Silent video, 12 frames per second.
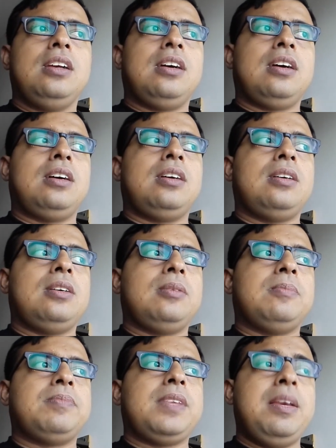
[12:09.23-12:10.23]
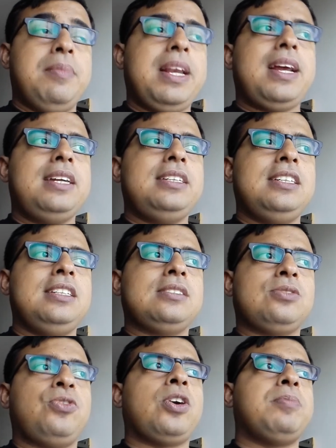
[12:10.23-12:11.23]
email
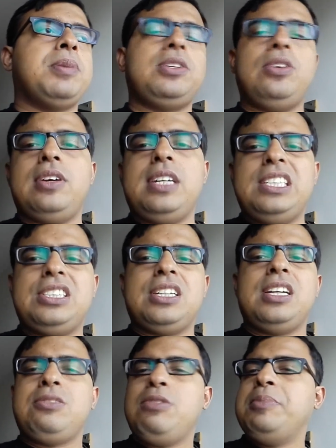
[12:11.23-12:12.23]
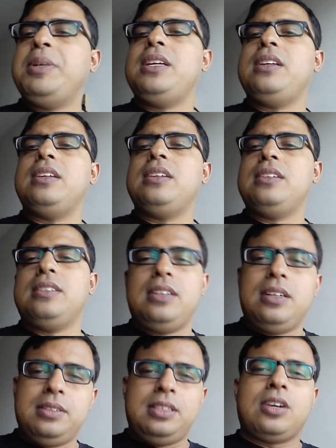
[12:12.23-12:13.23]
IDs for a particular region, it will be
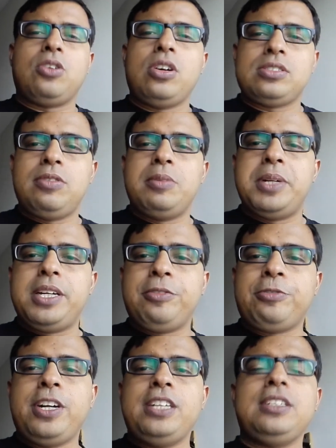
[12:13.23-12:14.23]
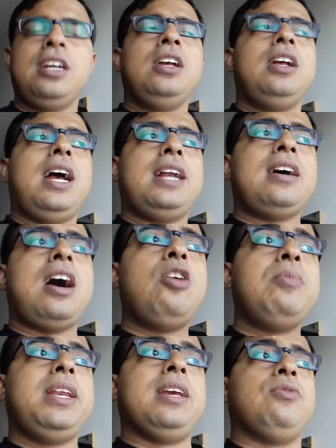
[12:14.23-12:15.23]
the cost will be different. And how
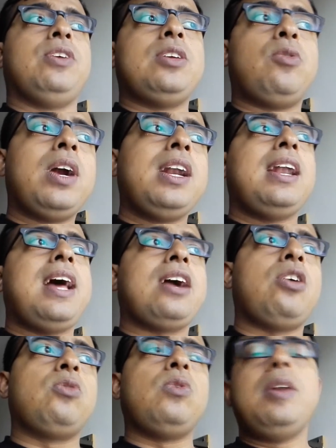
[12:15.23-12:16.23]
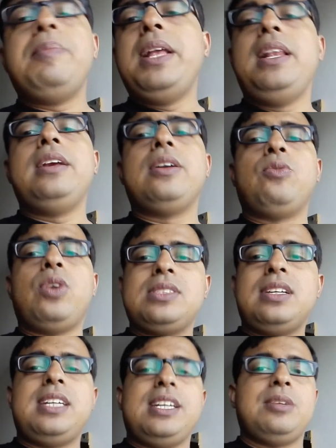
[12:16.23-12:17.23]
many, whether 1 lakh or 1 million, what's
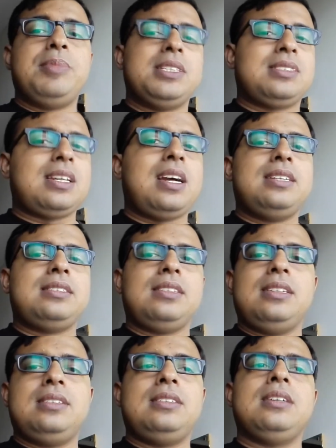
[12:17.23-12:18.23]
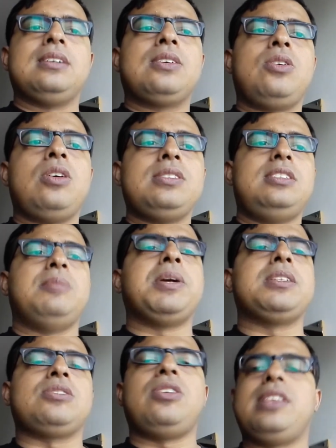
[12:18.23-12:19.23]
the database size, the cost
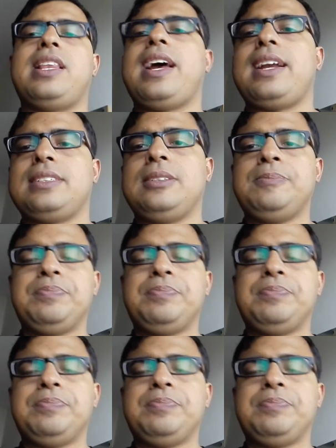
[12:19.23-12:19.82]
depends on that.